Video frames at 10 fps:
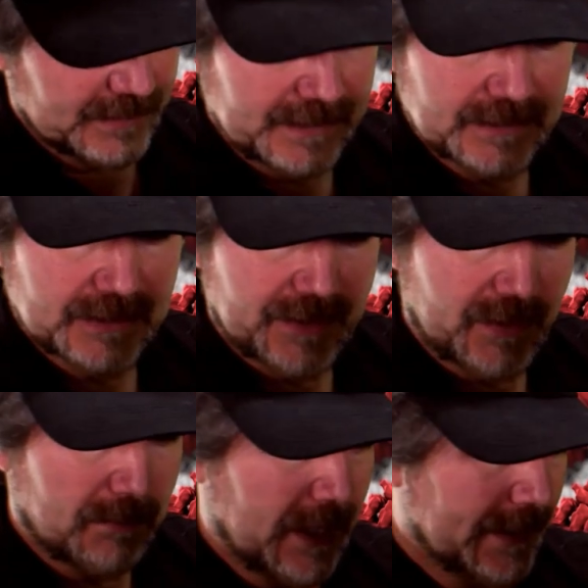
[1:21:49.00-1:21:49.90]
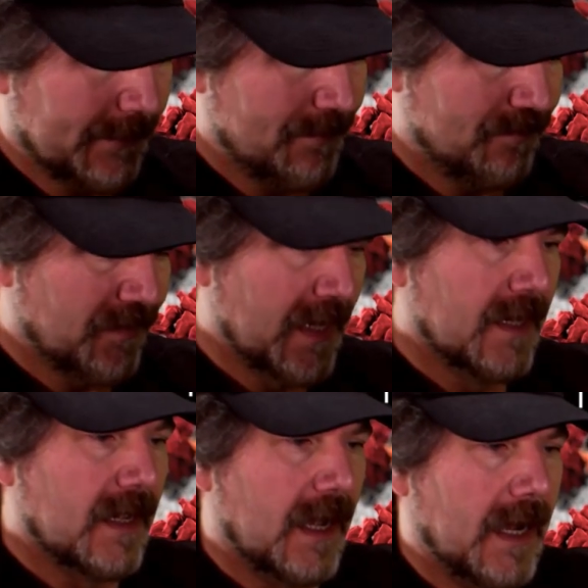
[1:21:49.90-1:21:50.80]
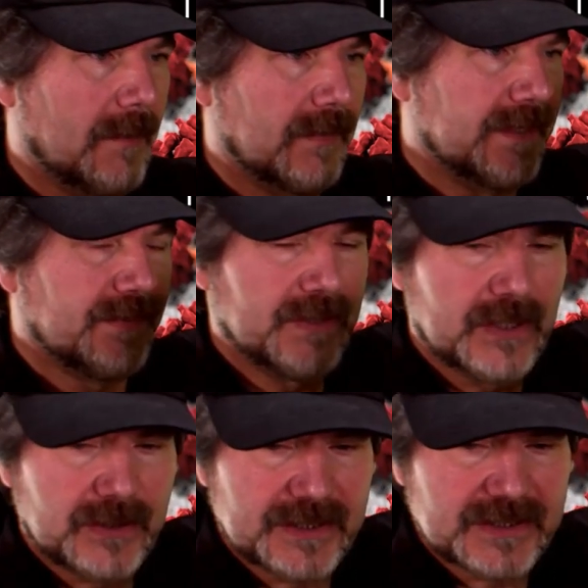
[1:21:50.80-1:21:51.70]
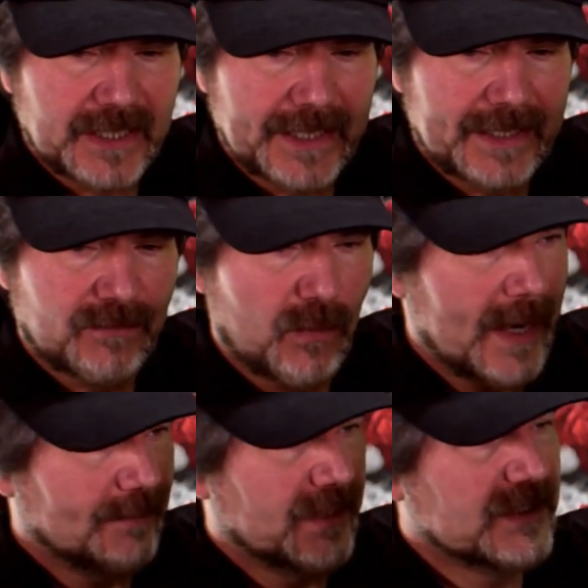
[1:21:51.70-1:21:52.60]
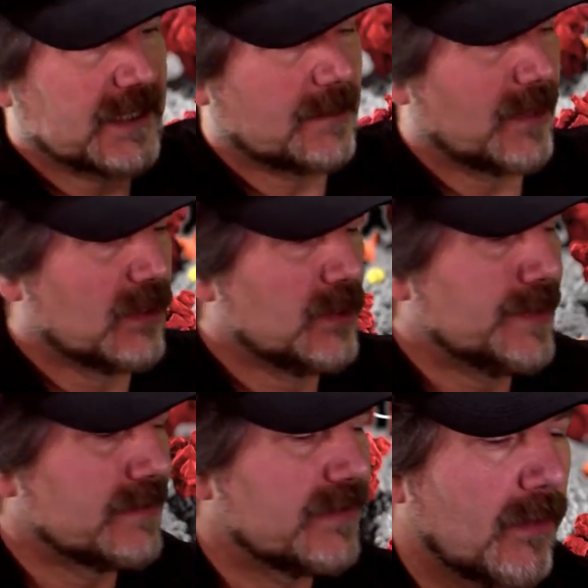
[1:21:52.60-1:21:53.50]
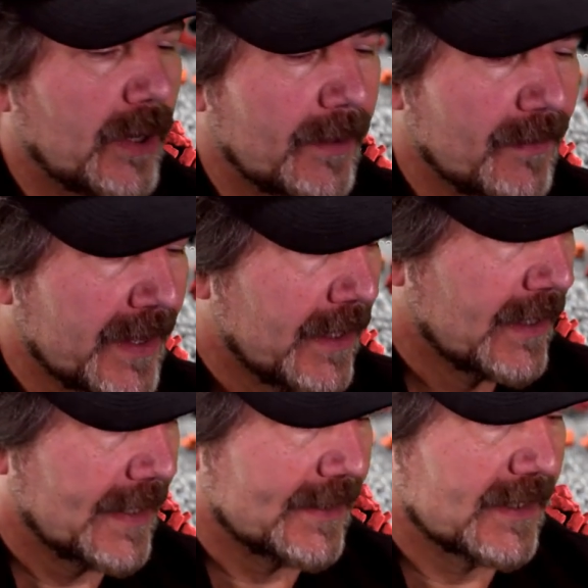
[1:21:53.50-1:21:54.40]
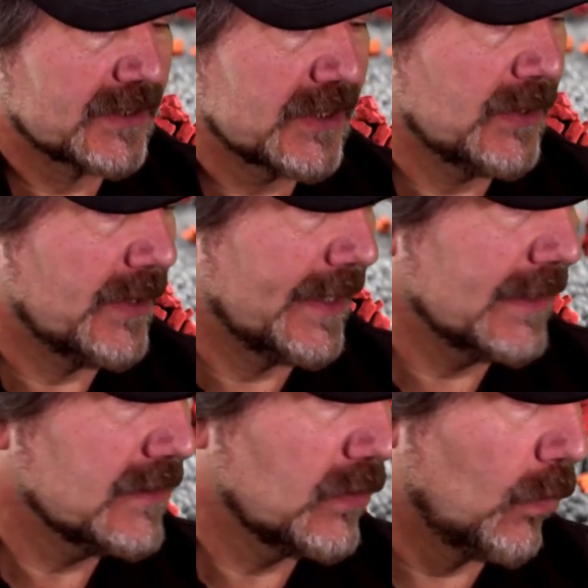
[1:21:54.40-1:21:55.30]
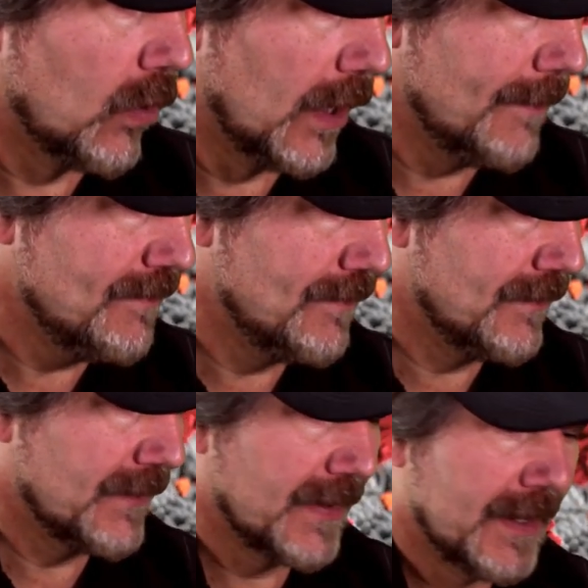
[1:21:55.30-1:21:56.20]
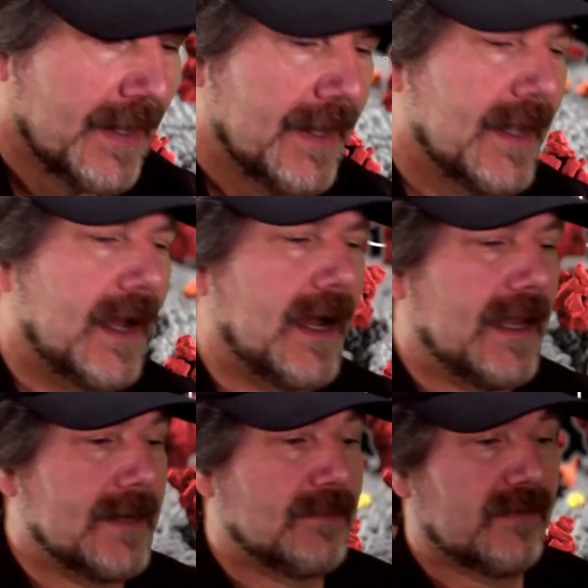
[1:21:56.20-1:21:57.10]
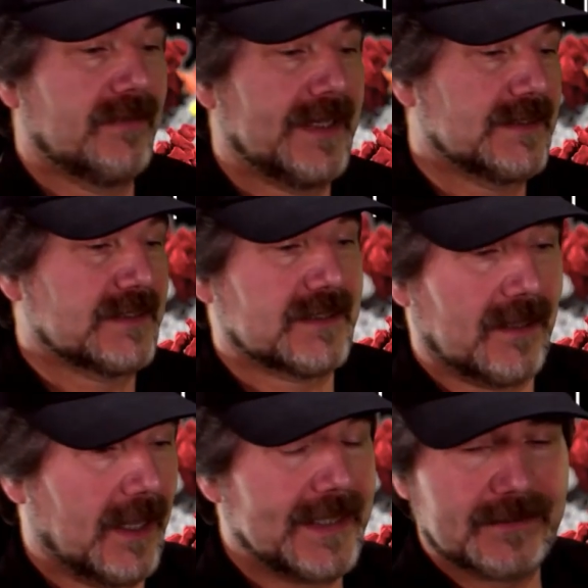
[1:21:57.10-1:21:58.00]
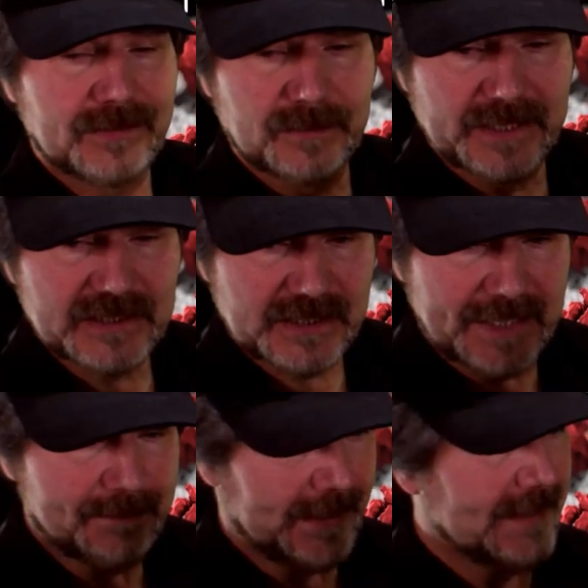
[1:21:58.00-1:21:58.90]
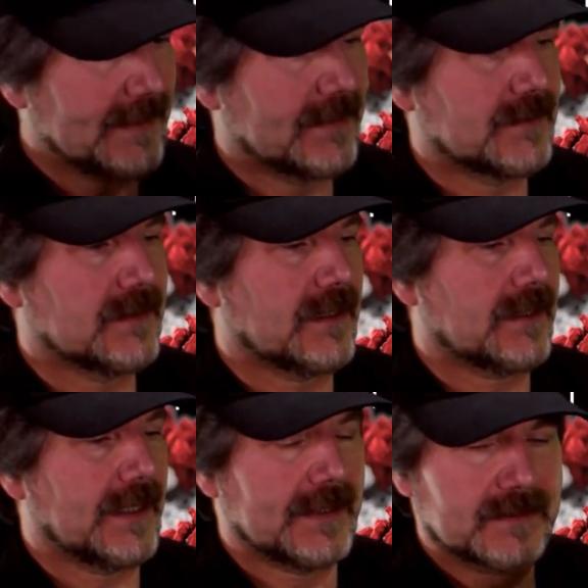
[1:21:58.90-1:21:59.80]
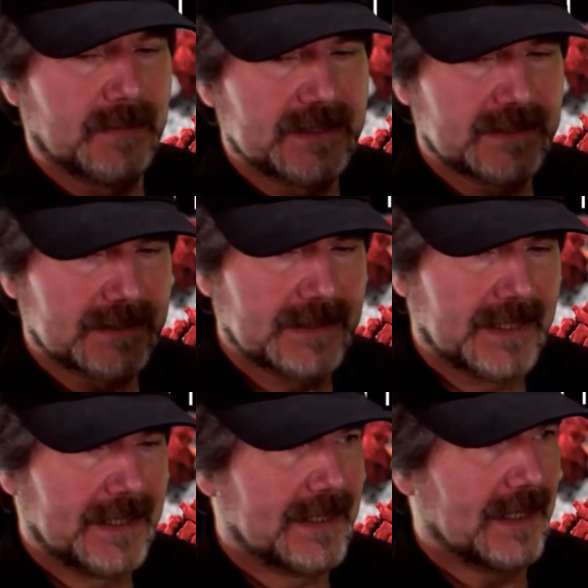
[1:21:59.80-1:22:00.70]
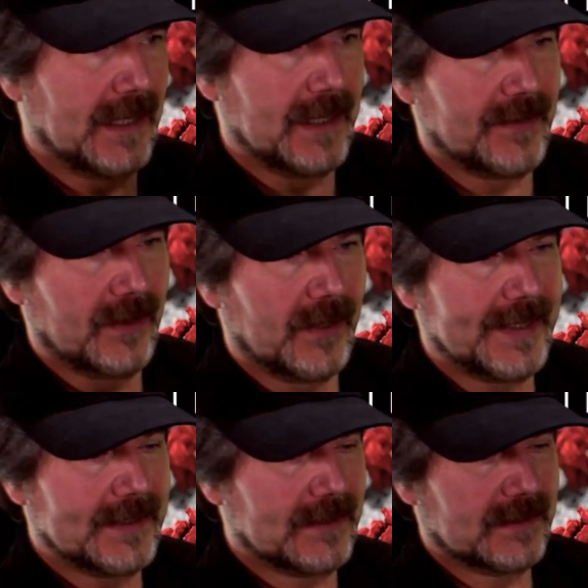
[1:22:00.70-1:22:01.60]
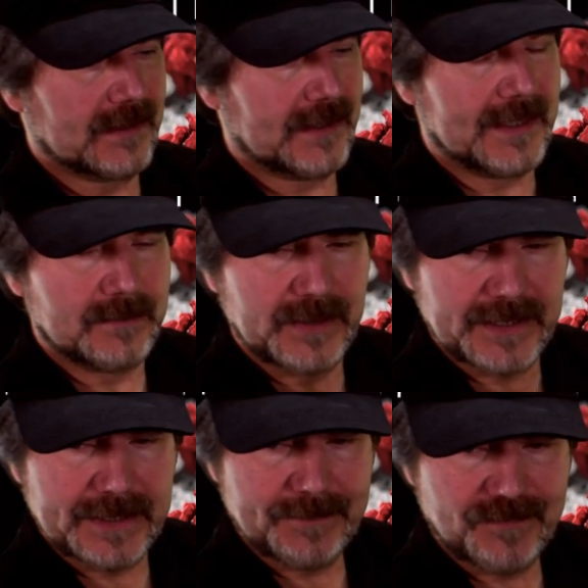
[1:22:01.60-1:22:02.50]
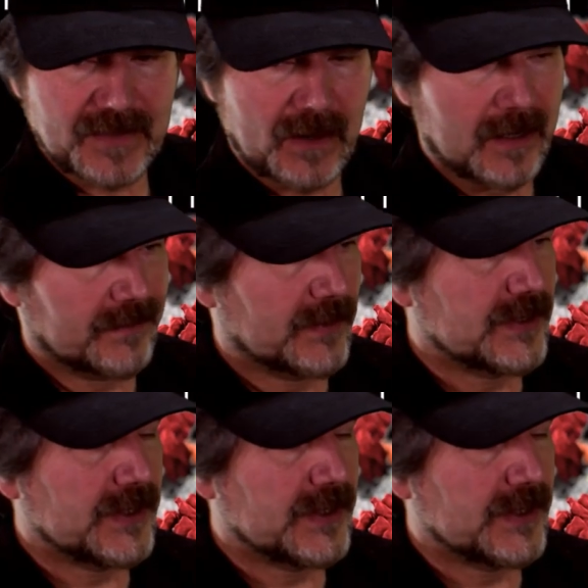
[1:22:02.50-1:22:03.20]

is on the bottom. Um, if you noticed, I have wrapped this in an aluminum foil. That does two things. One, uh, it prevents light from escaping. As mentioned, uh, the light can be harmful to your